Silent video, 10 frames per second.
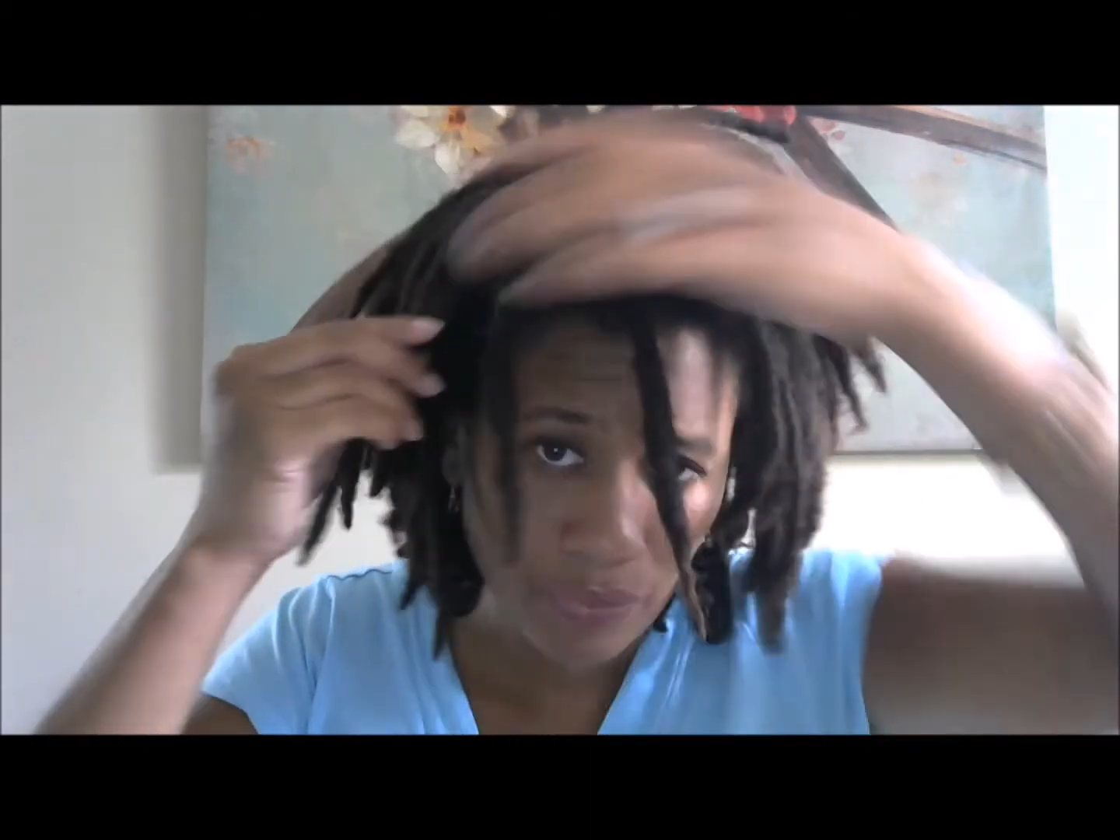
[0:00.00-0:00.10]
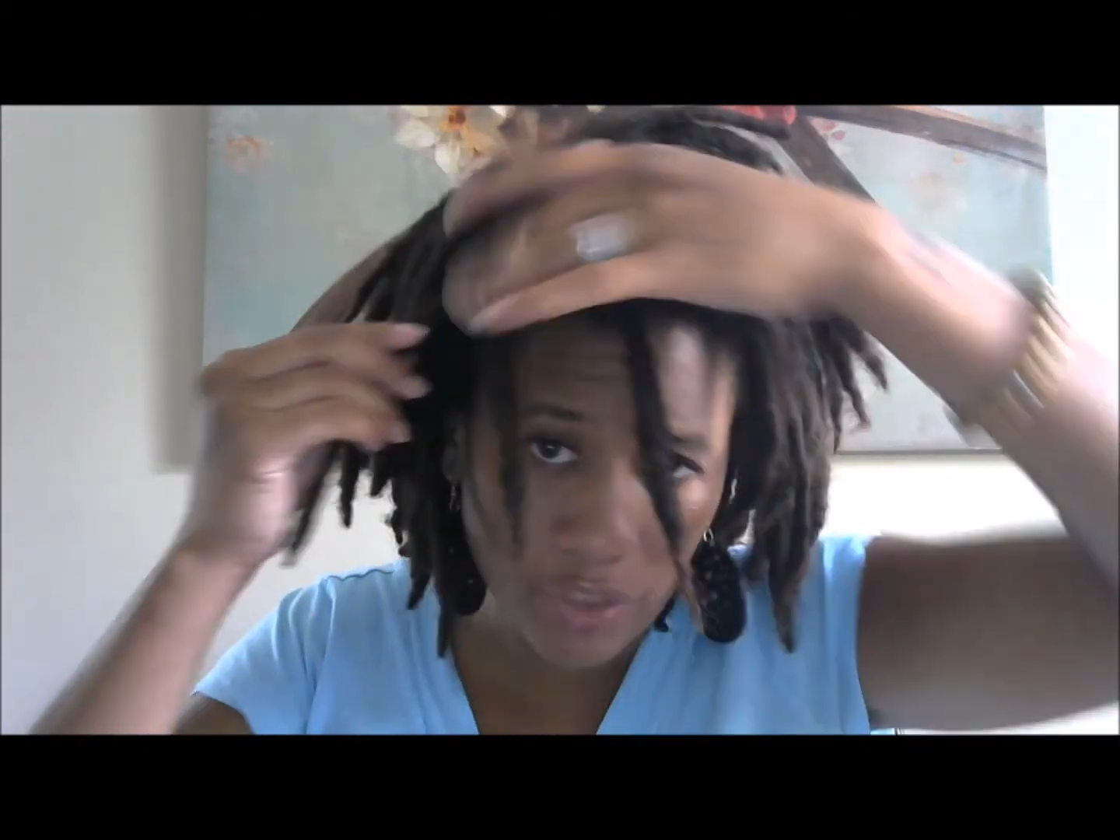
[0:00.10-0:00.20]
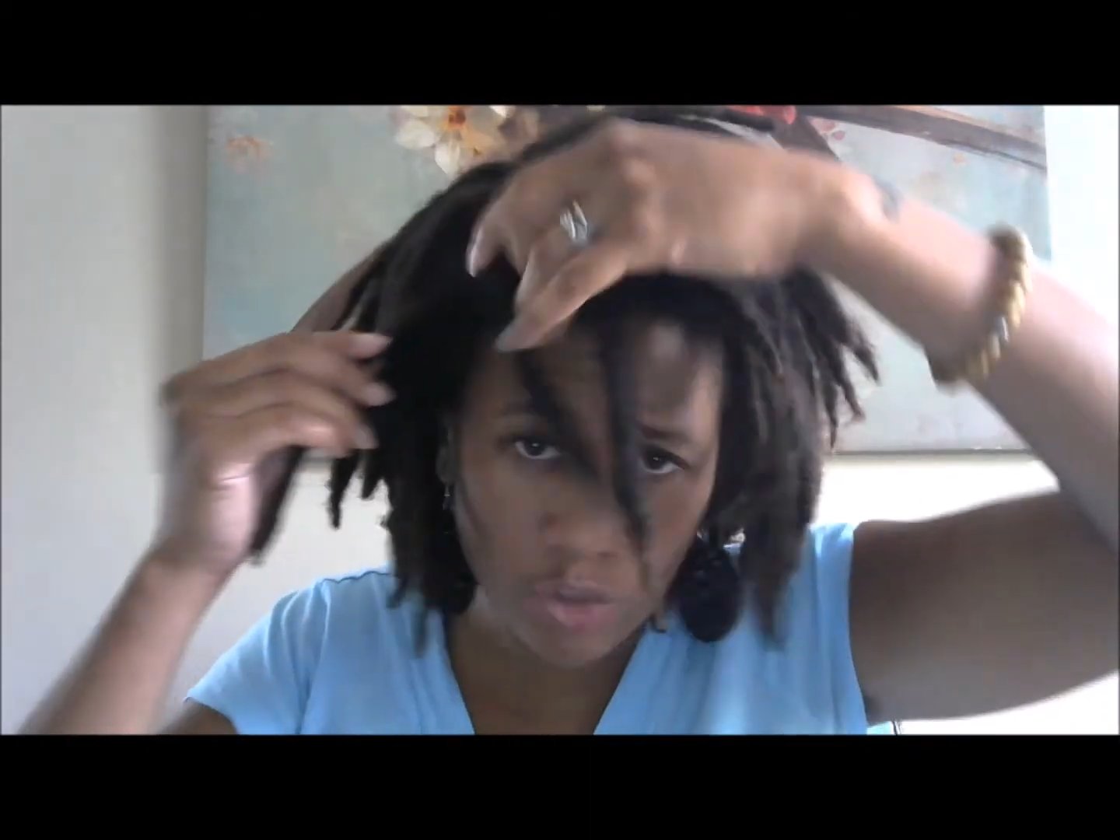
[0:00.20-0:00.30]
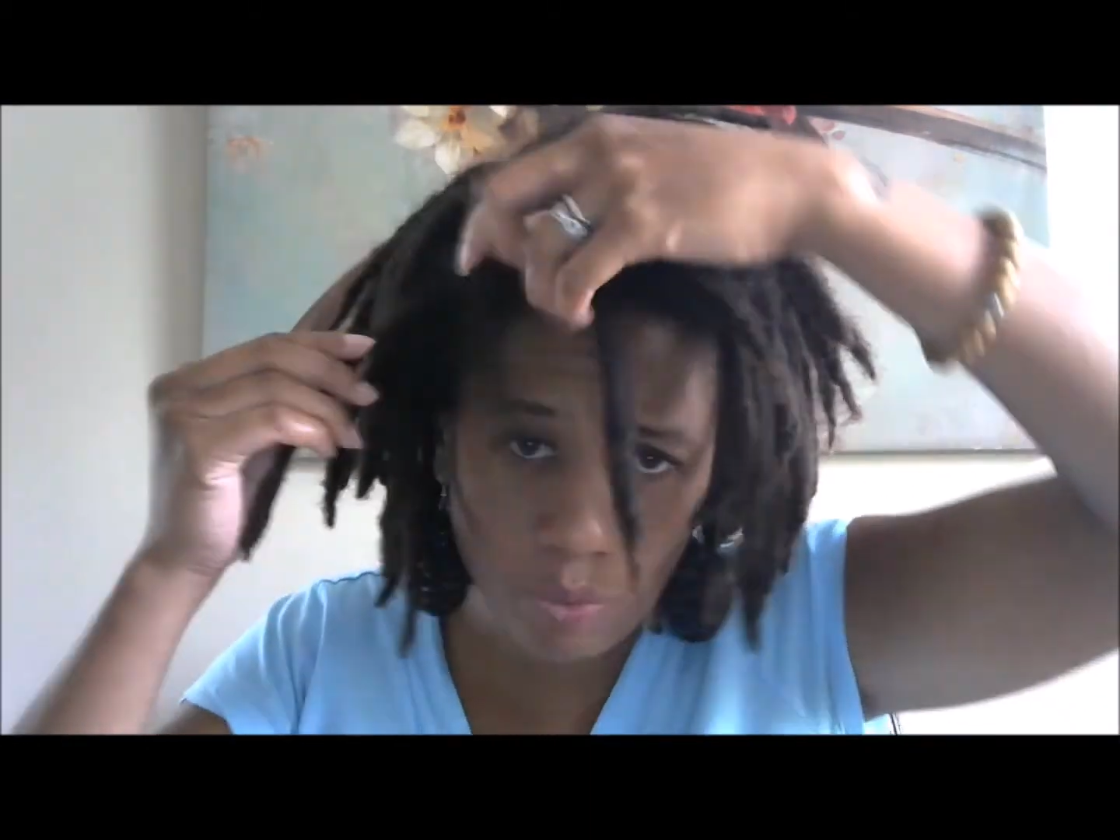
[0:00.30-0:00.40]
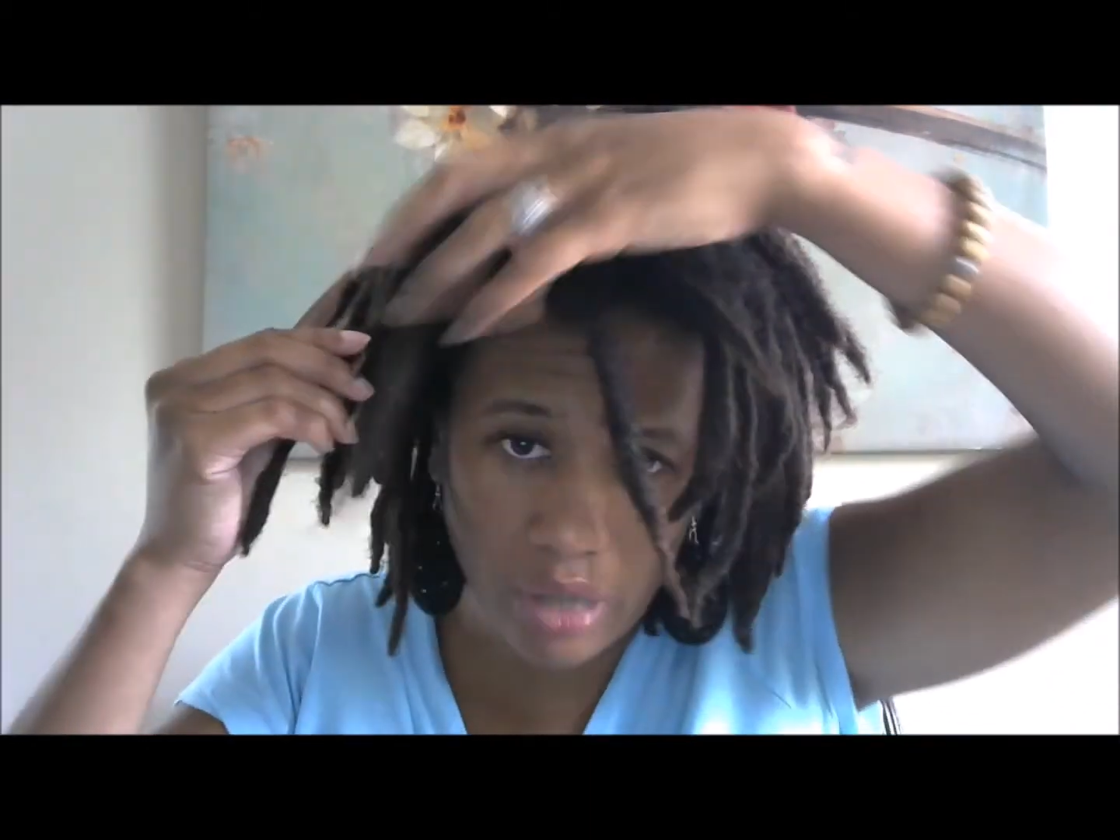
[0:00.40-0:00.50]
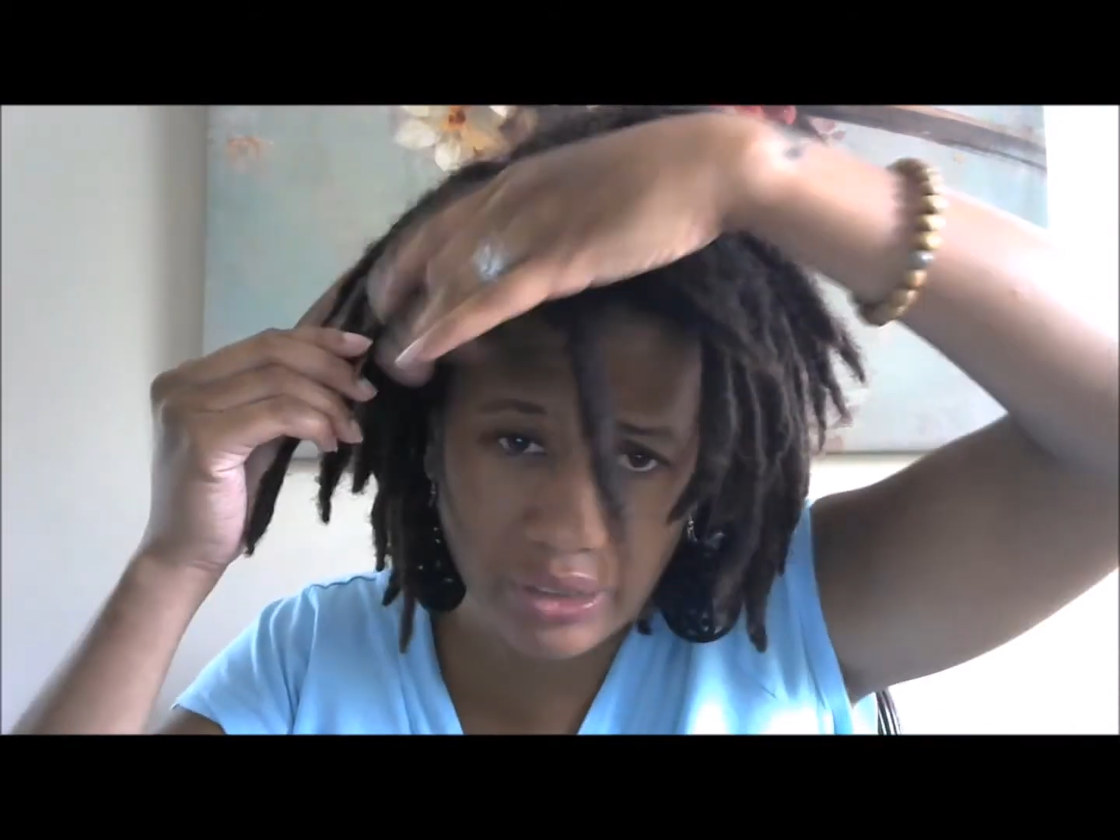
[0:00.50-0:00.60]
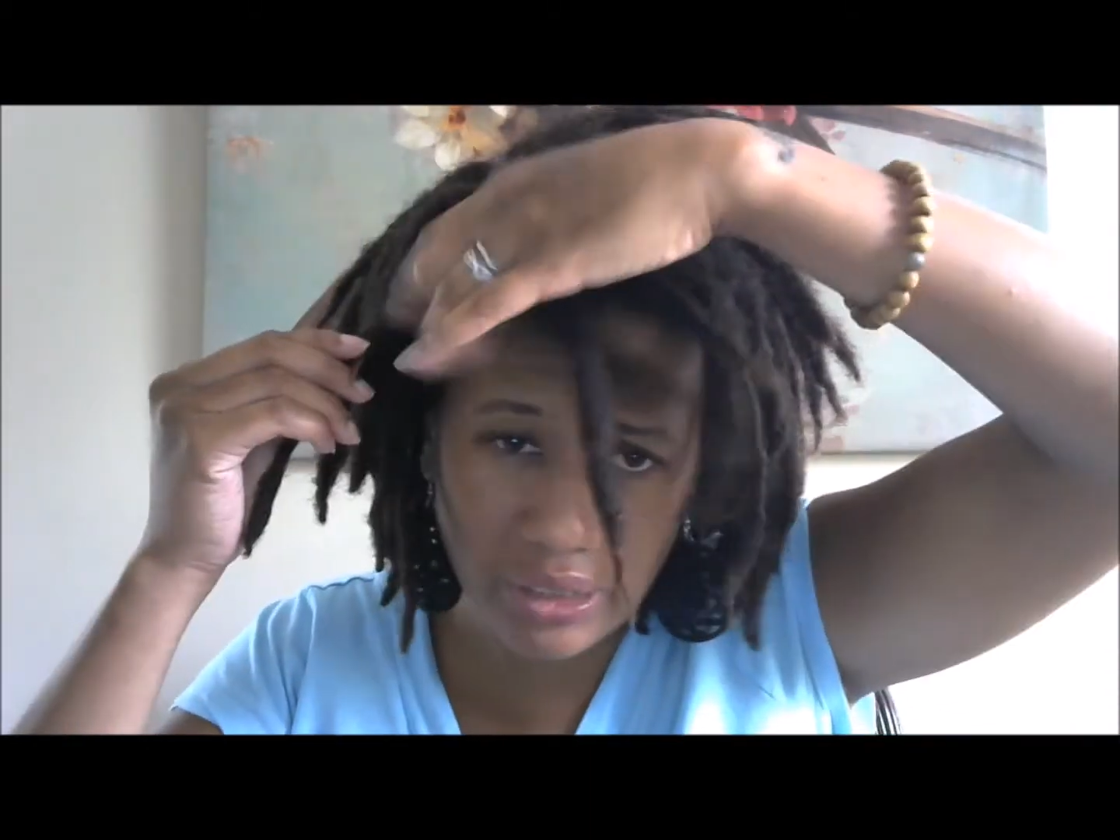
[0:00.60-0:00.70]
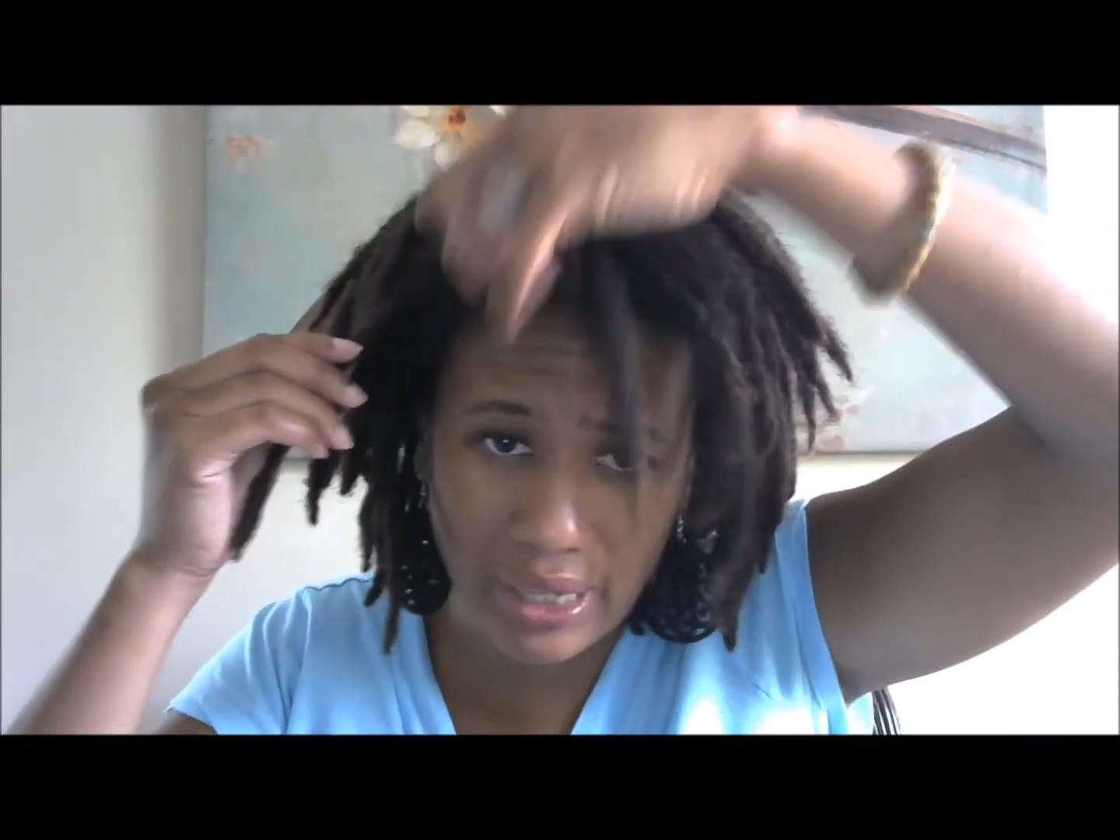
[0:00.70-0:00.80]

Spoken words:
The smallest